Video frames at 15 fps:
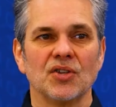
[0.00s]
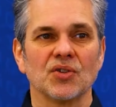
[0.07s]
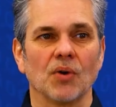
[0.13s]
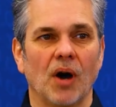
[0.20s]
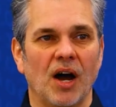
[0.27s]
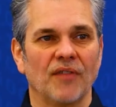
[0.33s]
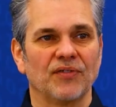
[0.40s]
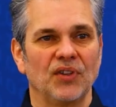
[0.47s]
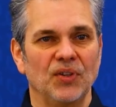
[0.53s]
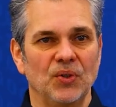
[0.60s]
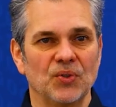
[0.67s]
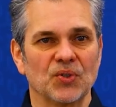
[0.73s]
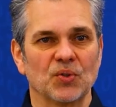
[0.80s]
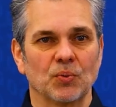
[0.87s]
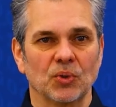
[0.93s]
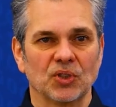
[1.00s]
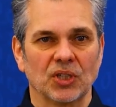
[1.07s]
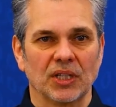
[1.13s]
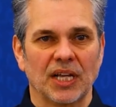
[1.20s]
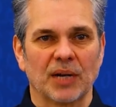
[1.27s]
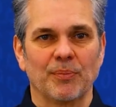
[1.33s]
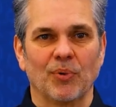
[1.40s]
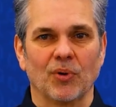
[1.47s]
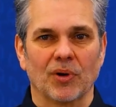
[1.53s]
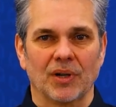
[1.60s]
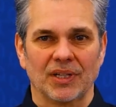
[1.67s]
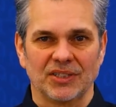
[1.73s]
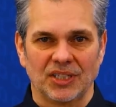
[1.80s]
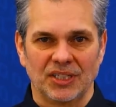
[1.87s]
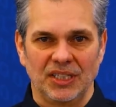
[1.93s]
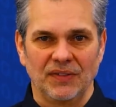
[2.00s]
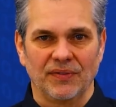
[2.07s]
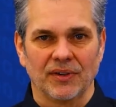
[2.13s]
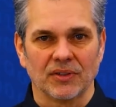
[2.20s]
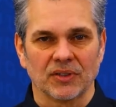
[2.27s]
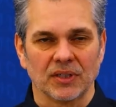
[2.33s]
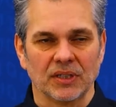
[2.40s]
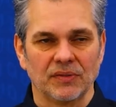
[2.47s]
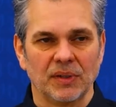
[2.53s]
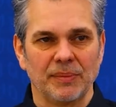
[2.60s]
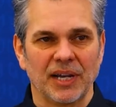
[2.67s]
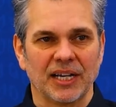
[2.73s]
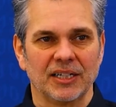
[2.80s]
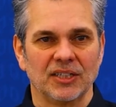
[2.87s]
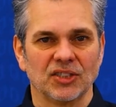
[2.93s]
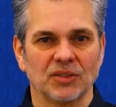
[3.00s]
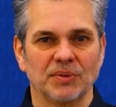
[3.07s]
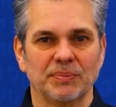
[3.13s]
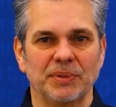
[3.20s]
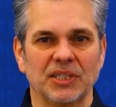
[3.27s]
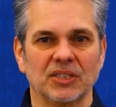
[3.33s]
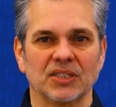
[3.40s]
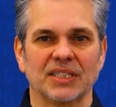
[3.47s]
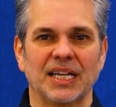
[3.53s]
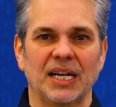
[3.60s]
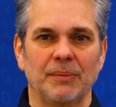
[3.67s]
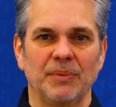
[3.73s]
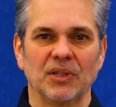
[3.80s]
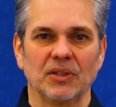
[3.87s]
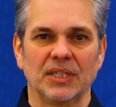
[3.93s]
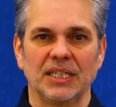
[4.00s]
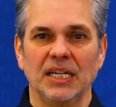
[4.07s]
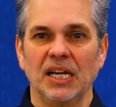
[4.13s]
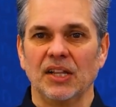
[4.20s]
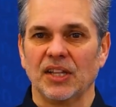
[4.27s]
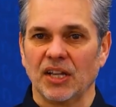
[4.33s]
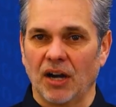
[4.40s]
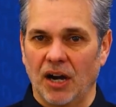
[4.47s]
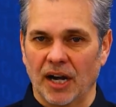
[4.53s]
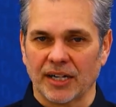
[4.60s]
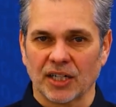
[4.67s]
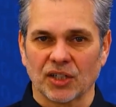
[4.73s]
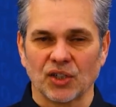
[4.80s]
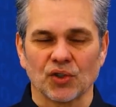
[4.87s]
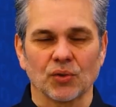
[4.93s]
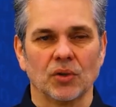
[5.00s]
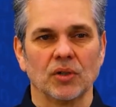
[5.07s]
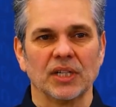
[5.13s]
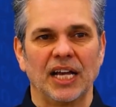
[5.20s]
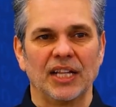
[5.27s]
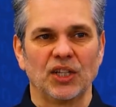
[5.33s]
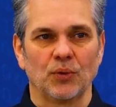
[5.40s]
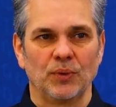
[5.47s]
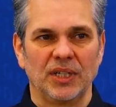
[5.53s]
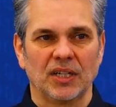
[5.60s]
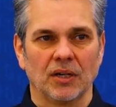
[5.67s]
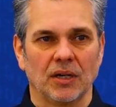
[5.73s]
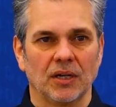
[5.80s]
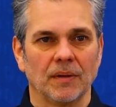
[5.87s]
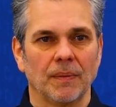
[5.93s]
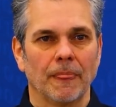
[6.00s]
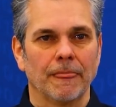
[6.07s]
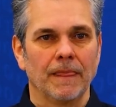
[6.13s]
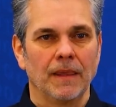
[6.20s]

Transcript: So often users will select portal as a default delivery mechanisms because of that ability, the audit control and the recall.